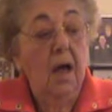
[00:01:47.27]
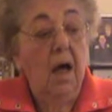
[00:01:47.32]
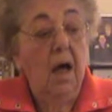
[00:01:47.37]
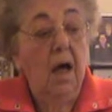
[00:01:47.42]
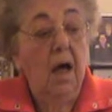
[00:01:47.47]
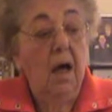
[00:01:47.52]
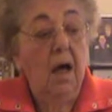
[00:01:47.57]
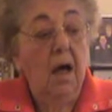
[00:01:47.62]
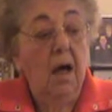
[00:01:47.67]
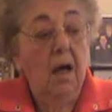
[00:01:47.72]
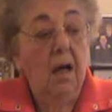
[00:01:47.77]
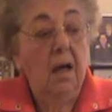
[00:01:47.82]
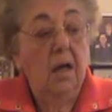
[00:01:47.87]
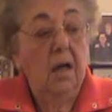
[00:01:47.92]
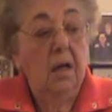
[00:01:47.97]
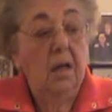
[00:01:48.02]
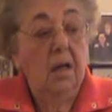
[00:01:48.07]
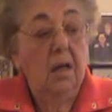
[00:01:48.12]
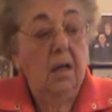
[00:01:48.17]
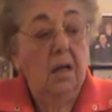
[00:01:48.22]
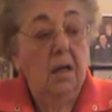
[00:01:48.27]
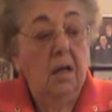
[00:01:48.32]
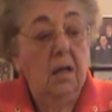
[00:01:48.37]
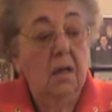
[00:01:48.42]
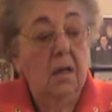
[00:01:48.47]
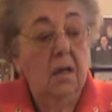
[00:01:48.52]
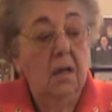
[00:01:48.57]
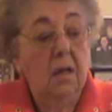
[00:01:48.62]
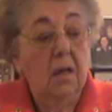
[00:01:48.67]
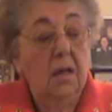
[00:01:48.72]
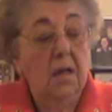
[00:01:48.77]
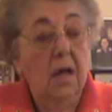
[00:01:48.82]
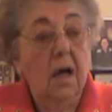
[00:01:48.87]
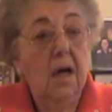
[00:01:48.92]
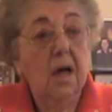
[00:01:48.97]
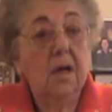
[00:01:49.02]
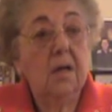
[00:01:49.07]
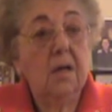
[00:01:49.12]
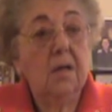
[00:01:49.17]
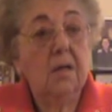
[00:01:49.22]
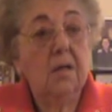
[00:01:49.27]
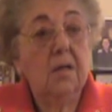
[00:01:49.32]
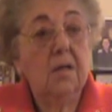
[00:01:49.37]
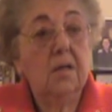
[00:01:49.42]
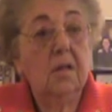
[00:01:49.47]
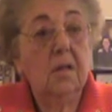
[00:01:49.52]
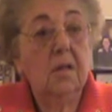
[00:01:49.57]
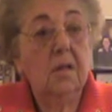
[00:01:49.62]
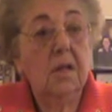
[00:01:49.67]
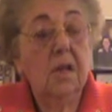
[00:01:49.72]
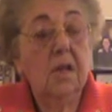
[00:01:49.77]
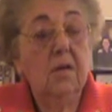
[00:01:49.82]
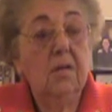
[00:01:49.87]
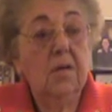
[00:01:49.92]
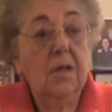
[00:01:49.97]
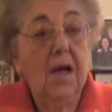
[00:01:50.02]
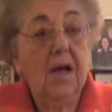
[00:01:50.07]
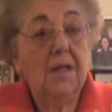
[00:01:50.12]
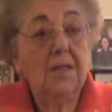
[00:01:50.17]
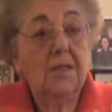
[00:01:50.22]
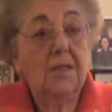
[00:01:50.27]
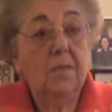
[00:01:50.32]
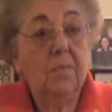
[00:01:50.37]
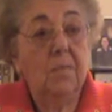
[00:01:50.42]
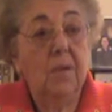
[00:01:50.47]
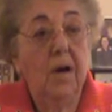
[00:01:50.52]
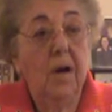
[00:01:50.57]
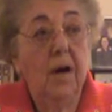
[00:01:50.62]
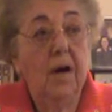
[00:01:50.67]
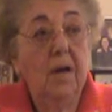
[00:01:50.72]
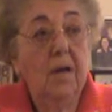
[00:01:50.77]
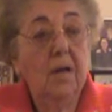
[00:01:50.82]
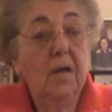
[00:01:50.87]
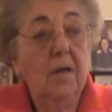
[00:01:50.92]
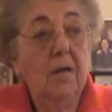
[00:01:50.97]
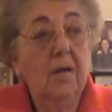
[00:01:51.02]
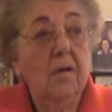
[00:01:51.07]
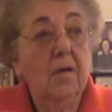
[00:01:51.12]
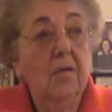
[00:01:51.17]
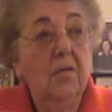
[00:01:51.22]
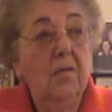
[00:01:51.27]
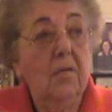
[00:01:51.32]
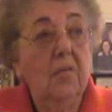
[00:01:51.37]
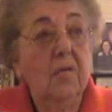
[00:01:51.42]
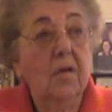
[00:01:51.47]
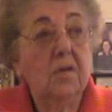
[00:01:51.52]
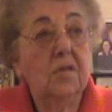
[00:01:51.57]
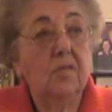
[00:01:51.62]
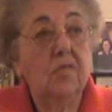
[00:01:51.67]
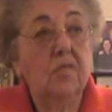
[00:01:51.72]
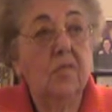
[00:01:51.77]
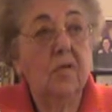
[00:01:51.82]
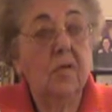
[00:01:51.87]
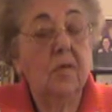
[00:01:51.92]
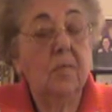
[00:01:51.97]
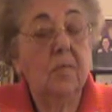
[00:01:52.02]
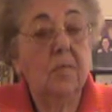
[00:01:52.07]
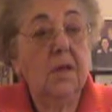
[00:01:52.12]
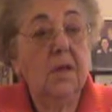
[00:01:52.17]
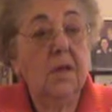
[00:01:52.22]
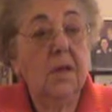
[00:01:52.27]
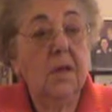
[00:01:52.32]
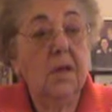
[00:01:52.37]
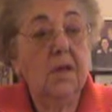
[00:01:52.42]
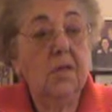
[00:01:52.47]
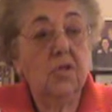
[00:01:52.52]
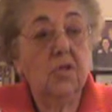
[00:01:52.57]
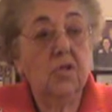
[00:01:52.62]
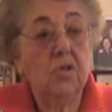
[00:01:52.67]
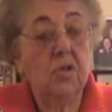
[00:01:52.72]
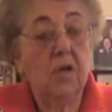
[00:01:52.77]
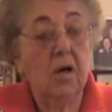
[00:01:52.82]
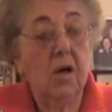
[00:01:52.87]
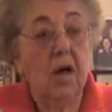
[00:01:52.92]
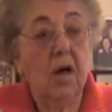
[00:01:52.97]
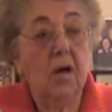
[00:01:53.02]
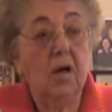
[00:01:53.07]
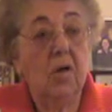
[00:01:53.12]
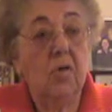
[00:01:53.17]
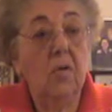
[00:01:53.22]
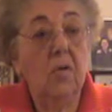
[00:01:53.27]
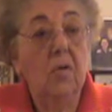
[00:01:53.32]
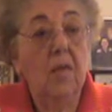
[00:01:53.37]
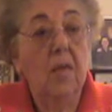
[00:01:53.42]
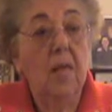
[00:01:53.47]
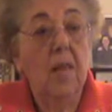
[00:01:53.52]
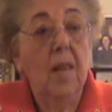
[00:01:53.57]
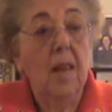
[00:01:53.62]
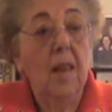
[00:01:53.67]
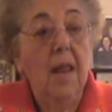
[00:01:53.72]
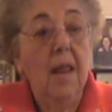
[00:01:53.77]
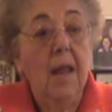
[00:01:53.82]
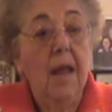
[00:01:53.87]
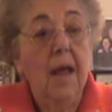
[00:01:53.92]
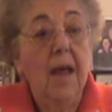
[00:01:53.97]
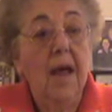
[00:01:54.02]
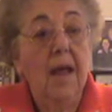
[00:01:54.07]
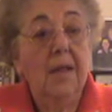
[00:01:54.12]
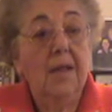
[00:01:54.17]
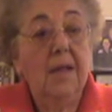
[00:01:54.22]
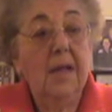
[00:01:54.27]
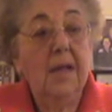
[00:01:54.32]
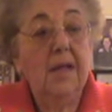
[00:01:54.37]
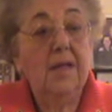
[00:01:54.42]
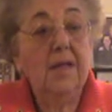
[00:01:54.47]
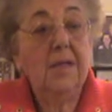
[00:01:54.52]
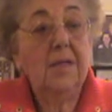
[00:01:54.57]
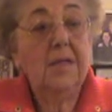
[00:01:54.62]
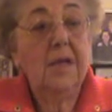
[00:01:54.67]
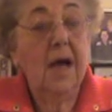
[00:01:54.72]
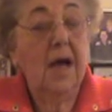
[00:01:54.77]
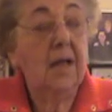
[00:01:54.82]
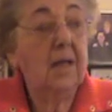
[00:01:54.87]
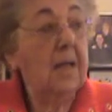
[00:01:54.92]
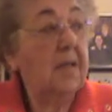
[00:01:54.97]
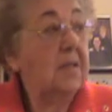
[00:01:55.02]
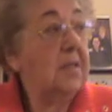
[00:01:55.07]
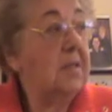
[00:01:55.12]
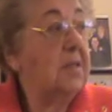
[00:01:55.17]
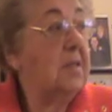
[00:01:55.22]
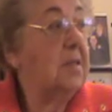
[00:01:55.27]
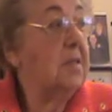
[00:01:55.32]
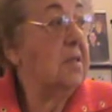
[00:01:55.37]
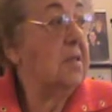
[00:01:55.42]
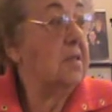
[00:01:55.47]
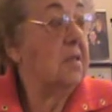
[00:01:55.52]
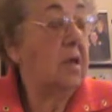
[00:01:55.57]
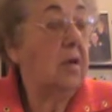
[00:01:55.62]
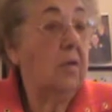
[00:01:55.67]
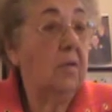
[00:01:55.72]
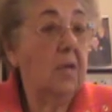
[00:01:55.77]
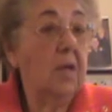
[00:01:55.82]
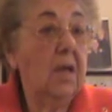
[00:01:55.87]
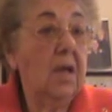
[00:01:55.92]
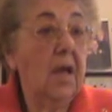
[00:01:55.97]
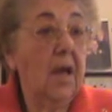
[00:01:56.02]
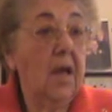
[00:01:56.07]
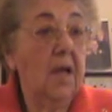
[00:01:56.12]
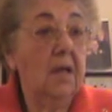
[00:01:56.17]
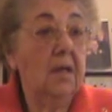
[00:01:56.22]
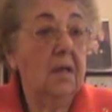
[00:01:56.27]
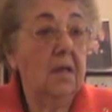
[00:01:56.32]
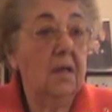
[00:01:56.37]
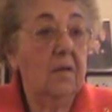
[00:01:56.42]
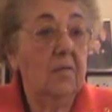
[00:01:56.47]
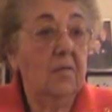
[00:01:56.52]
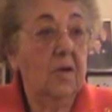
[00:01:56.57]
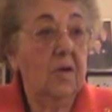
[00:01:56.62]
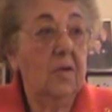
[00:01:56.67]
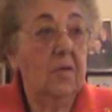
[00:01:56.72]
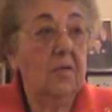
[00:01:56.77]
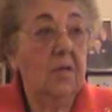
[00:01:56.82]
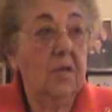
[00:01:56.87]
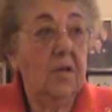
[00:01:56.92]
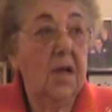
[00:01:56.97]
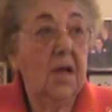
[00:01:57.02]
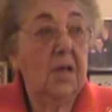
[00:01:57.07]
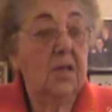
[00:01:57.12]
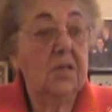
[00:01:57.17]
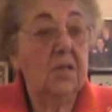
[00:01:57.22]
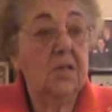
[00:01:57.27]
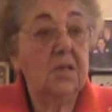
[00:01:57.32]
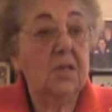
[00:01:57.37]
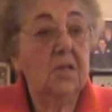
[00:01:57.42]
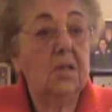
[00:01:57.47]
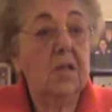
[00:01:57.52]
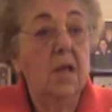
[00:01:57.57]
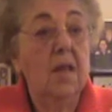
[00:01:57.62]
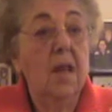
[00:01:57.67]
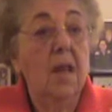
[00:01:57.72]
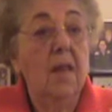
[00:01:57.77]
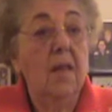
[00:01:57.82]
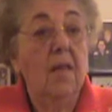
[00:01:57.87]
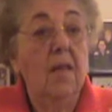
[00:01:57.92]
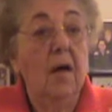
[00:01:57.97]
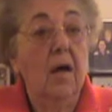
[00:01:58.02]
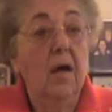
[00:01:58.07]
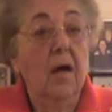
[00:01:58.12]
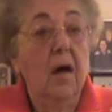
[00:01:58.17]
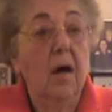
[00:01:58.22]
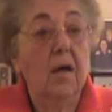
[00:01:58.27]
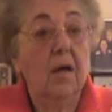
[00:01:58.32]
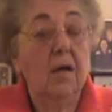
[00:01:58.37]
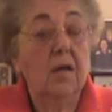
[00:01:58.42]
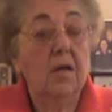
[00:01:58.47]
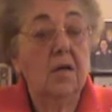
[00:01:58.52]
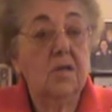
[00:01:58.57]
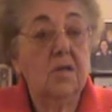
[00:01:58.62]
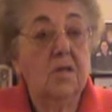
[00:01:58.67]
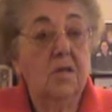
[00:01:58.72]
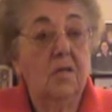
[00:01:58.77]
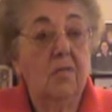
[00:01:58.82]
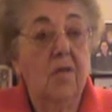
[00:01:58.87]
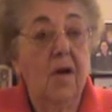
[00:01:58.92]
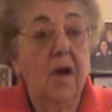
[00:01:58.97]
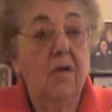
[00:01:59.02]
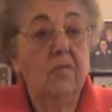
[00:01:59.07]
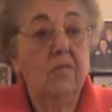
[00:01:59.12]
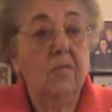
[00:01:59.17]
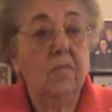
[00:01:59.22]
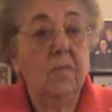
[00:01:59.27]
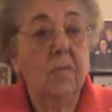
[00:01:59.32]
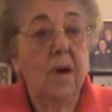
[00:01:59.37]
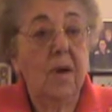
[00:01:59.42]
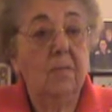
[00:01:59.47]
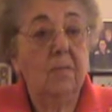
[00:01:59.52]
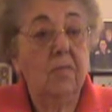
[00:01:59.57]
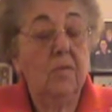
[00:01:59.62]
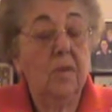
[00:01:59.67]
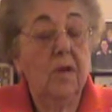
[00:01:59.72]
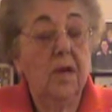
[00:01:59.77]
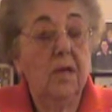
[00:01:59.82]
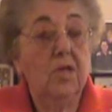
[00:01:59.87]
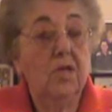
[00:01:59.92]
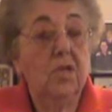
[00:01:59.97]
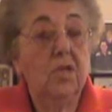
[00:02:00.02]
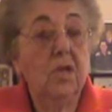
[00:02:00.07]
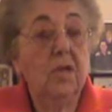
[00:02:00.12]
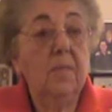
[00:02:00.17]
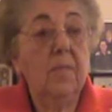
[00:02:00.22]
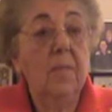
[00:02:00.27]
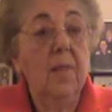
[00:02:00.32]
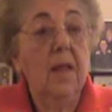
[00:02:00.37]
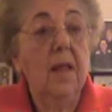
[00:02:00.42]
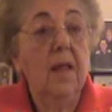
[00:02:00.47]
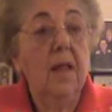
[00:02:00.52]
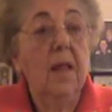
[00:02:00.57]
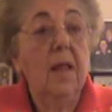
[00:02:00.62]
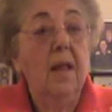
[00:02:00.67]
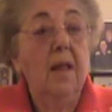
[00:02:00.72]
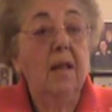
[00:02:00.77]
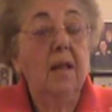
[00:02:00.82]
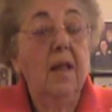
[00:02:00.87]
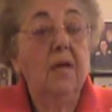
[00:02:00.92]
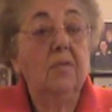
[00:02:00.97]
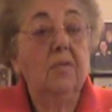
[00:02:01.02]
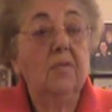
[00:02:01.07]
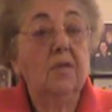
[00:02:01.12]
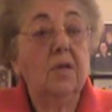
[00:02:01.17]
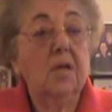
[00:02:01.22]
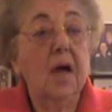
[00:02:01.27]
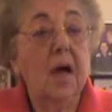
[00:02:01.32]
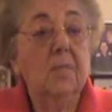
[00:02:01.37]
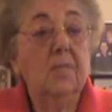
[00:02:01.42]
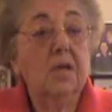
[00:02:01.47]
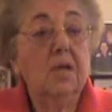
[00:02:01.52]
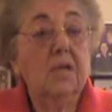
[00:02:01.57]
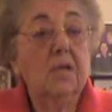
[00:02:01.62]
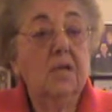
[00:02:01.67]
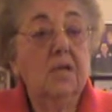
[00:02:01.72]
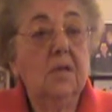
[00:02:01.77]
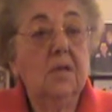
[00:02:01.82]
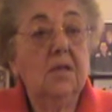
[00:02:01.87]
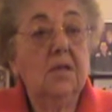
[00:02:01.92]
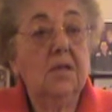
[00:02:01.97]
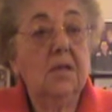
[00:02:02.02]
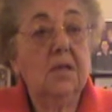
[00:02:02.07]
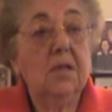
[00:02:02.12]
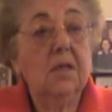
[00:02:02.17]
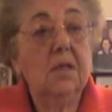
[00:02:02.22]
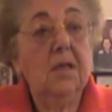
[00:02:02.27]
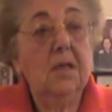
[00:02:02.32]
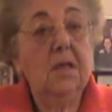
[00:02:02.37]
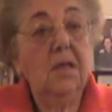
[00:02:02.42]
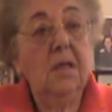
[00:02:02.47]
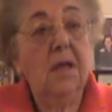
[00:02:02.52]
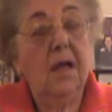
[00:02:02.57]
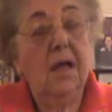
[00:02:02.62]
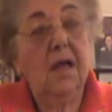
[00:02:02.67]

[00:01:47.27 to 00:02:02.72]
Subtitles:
a young neo-Nazi party was forming in Chicago, and they decided, since Skokie had one of the largest Holocaust survivor population, they would come into the city